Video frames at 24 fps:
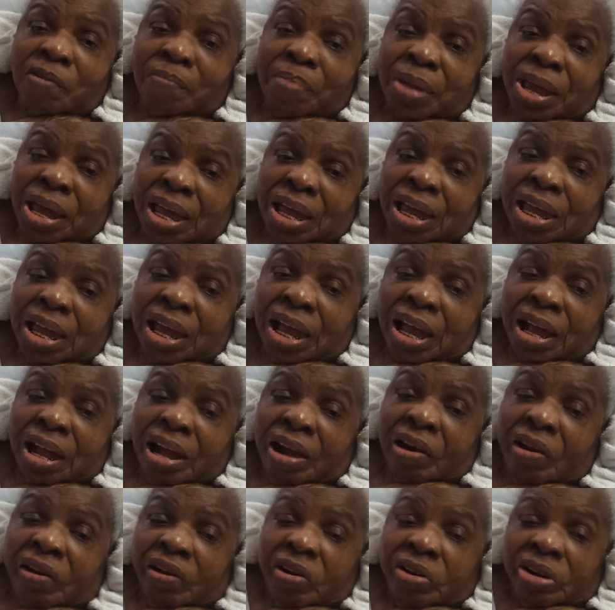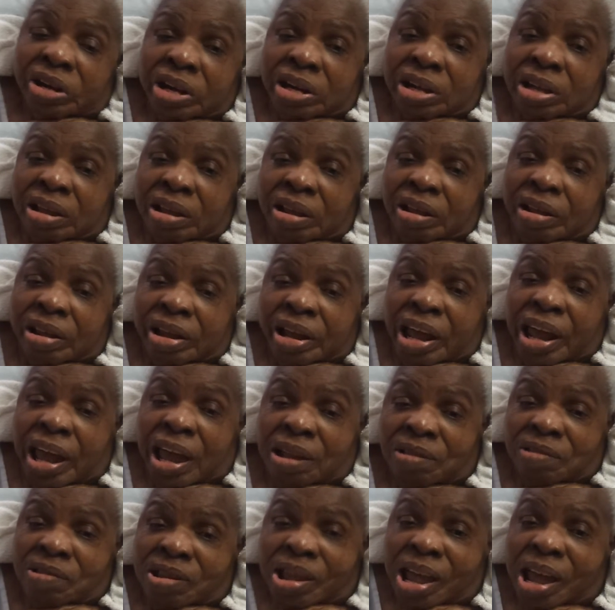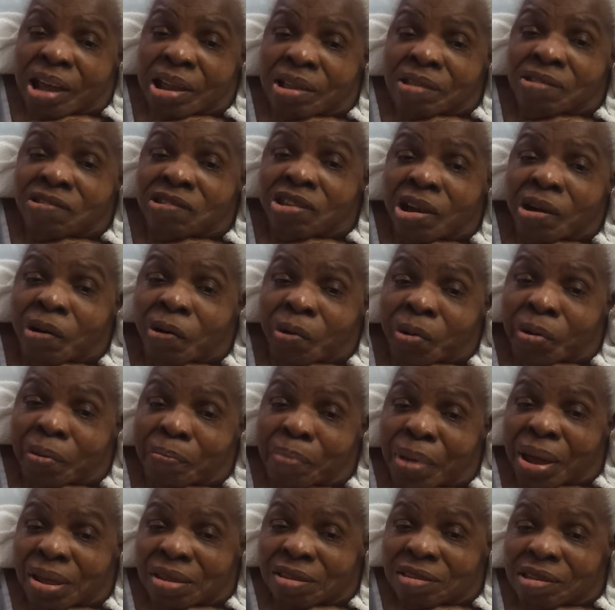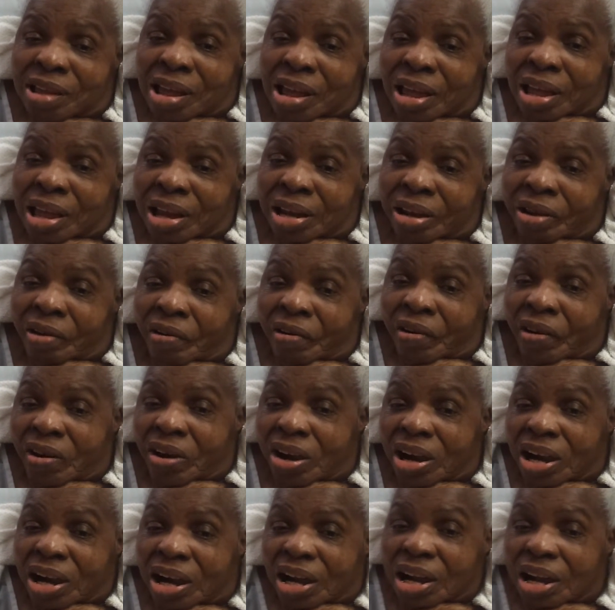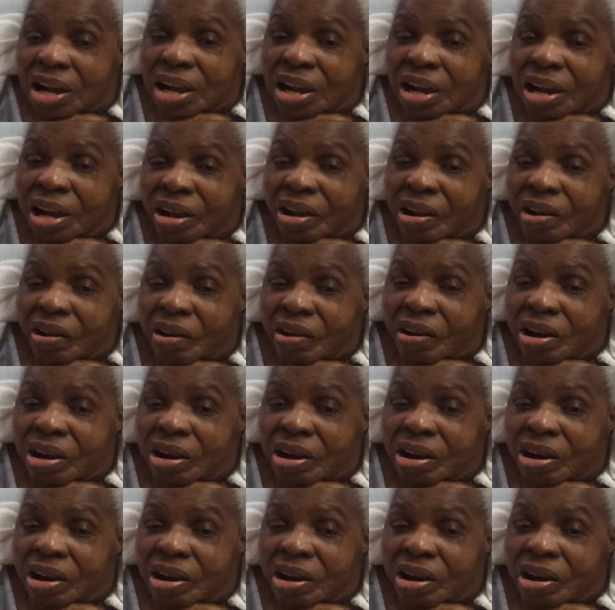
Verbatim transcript: me. And and Terry, my son. And his bird.